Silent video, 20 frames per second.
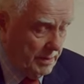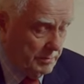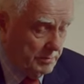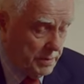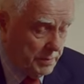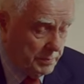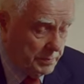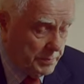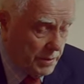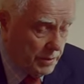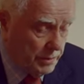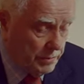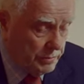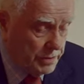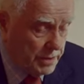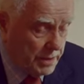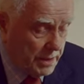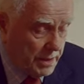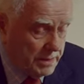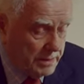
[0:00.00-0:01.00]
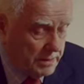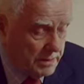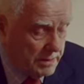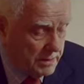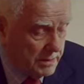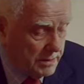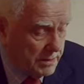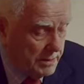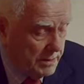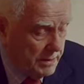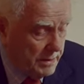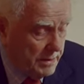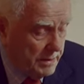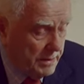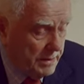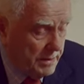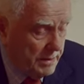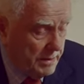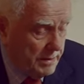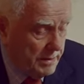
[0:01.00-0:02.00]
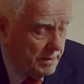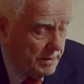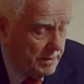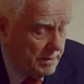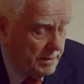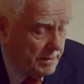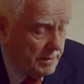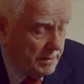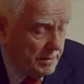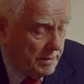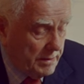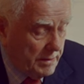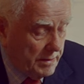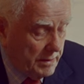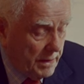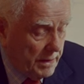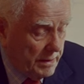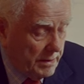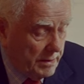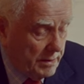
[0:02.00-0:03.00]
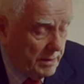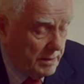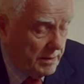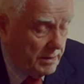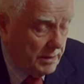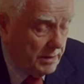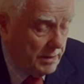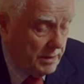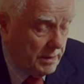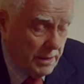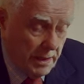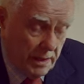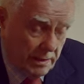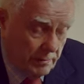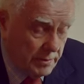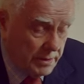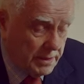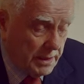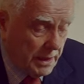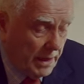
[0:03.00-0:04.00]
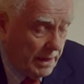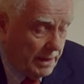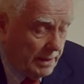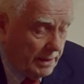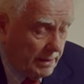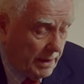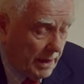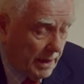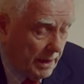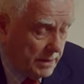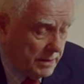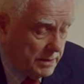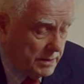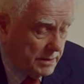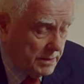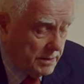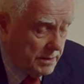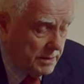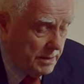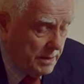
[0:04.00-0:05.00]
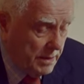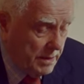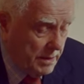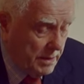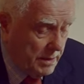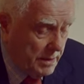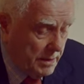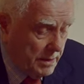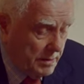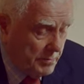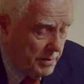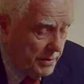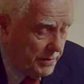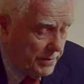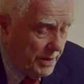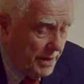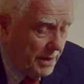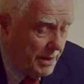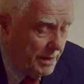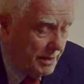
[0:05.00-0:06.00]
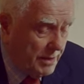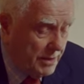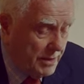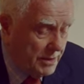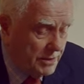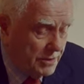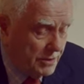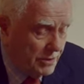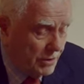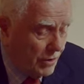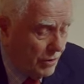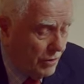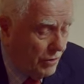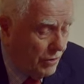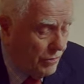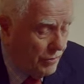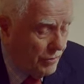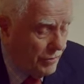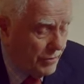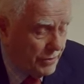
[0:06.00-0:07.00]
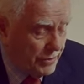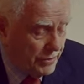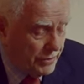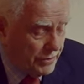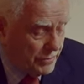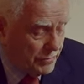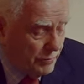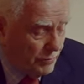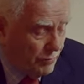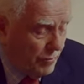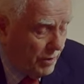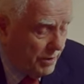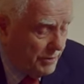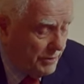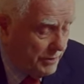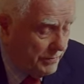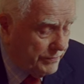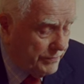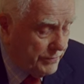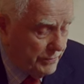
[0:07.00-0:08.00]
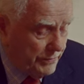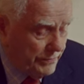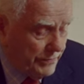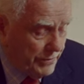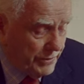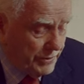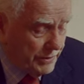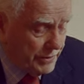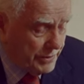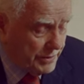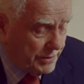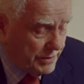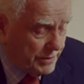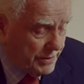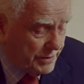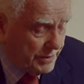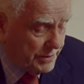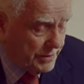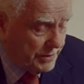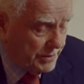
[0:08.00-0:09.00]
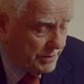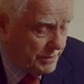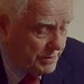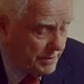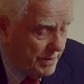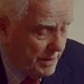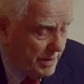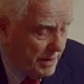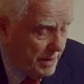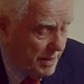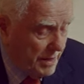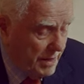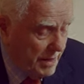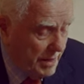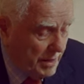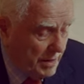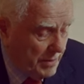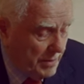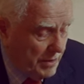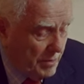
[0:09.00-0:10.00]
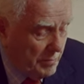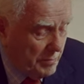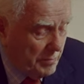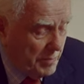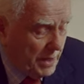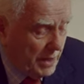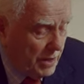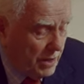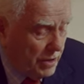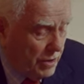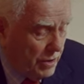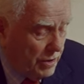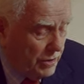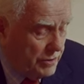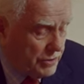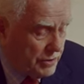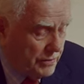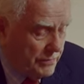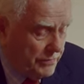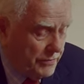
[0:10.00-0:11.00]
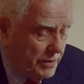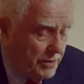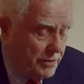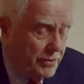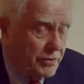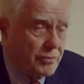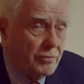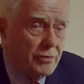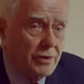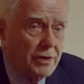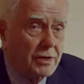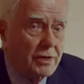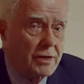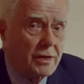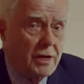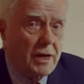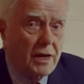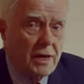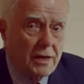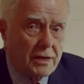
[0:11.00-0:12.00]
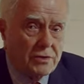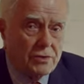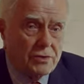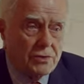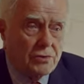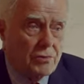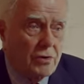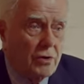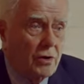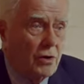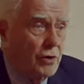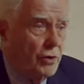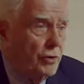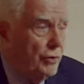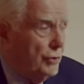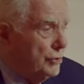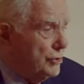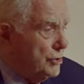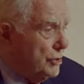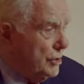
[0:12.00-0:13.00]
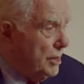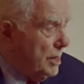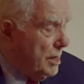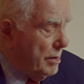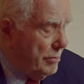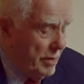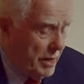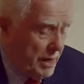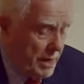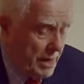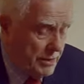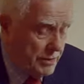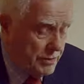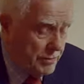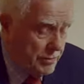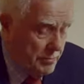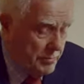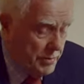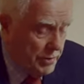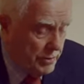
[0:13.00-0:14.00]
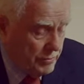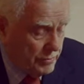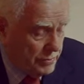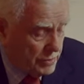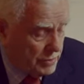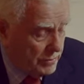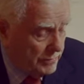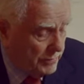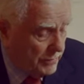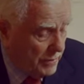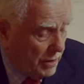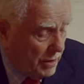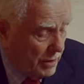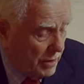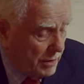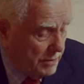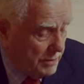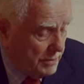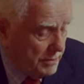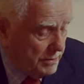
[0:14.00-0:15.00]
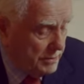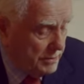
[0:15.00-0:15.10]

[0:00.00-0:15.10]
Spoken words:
But Paul says that he was like that. But then these glorious, wonderful verses, that because of the three extraordinary attributes of God,